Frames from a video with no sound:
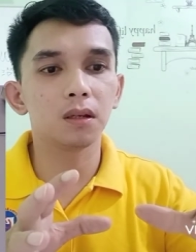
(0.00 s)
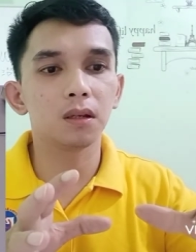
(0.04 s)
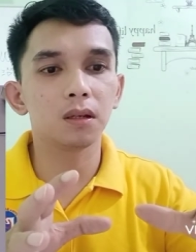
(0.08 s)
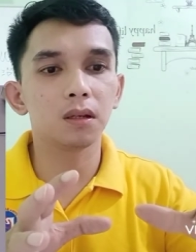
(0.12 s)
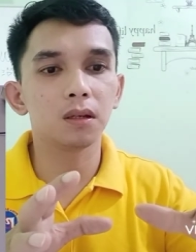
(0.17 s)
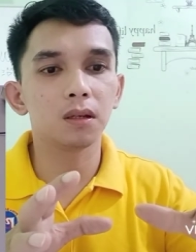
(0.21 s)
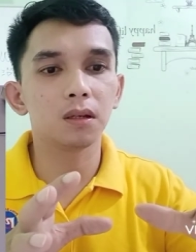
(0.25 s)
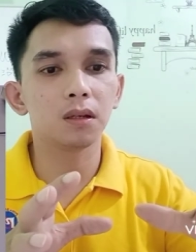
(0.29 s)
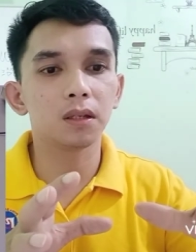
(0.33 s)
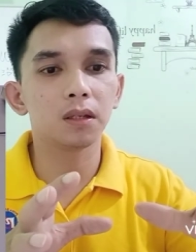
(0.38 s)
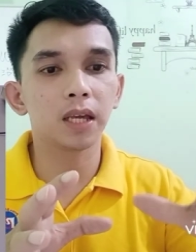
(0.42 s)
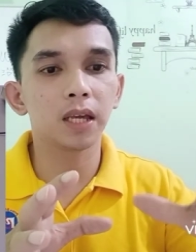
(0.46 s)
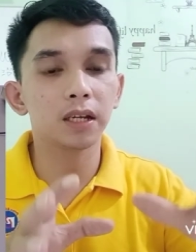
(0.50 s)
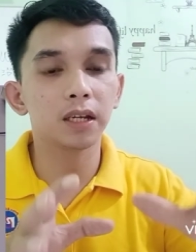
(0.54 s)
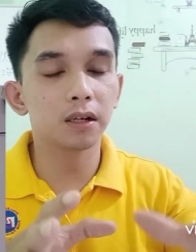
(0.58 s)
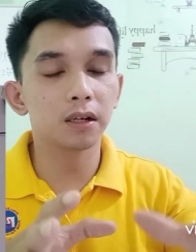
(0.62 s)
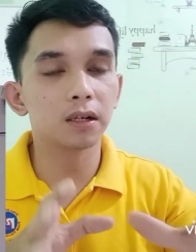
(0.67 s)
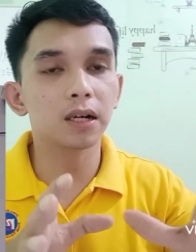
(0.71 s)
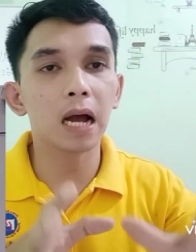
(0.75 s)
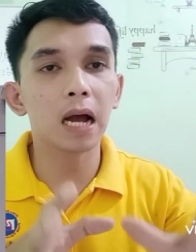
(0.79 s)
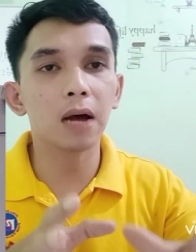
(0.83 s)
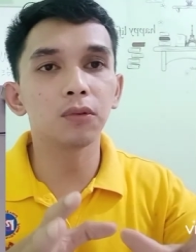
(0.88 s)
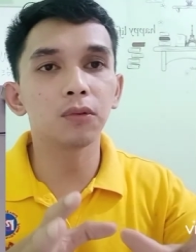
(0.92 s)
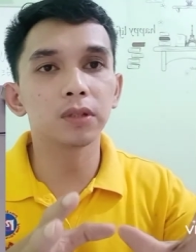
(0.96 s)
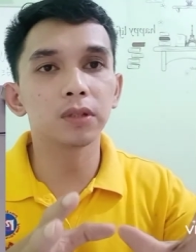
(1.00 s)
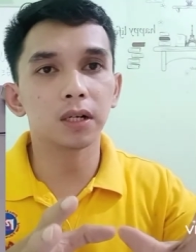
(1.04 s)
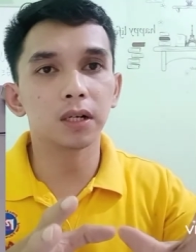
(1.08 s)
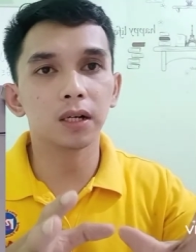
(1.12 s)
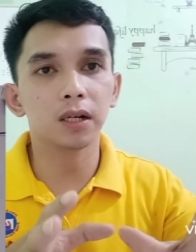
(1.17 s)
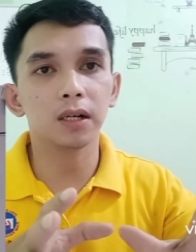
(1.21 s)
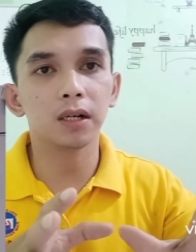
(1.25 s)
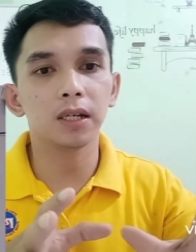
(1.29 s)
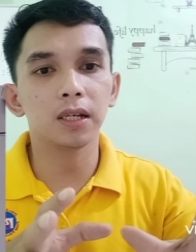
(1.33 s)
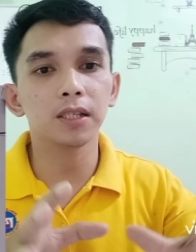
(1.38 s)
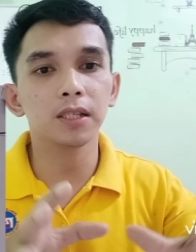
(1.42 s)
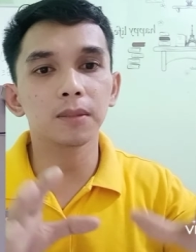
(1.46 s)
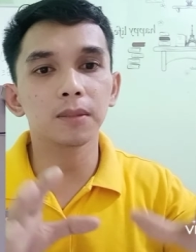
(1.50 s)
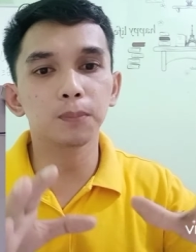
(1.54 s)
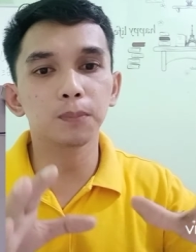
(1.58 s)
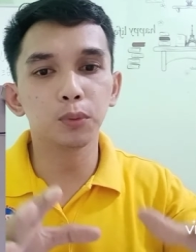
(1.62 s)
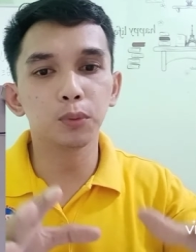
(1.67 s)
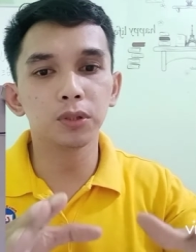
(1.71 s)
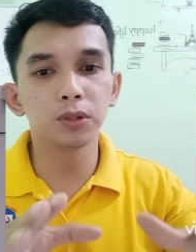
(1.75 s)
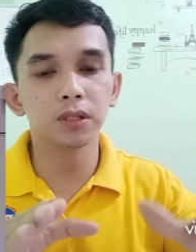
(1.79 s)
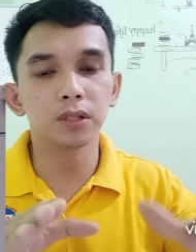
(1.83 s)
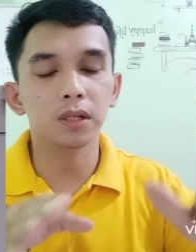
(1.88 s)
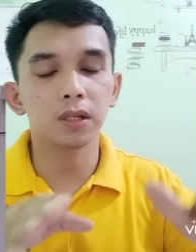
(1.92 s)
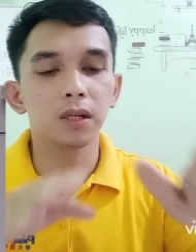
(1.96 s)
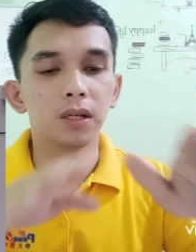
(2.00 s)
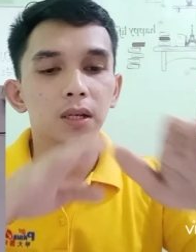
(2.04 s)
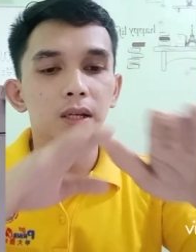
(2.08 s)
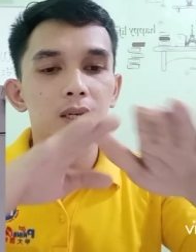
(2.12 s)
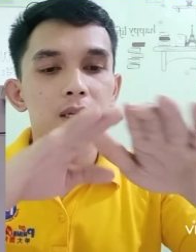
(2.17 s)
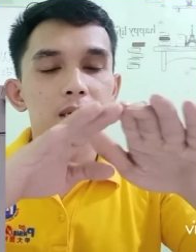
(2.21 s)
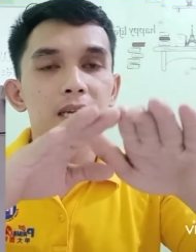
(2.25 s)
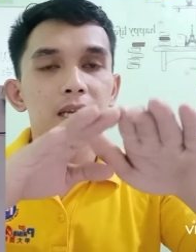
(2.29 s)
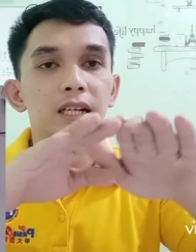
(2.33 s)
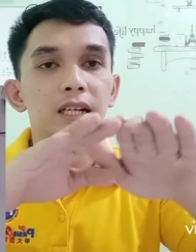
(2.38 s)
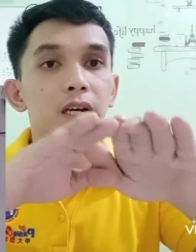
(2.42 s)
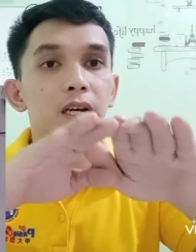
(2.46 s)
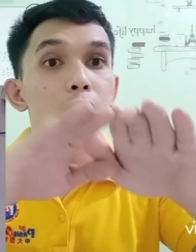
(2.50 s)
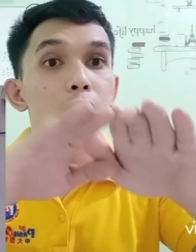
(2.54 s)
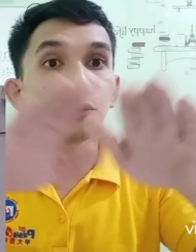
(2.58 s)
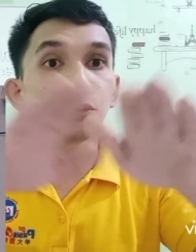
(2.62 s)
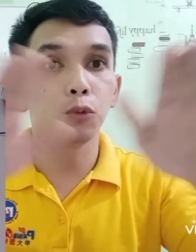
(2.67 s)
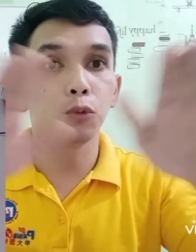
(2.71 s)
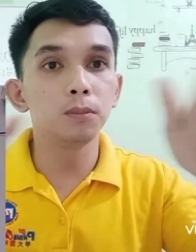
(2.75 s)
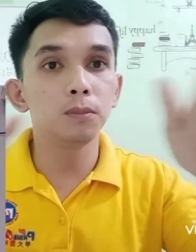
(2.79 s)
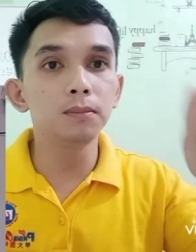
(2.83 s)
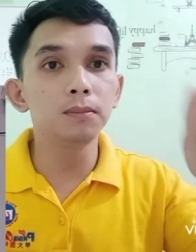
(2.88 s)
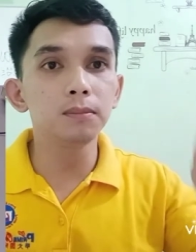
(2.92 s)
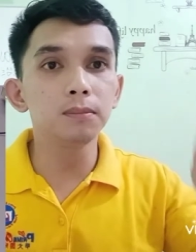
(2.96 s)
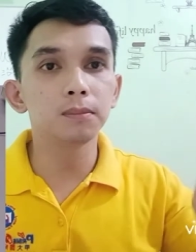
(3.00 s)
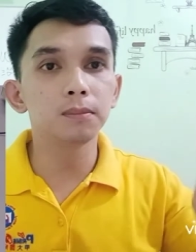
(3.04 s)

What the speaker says: Geiger counter is put in a room,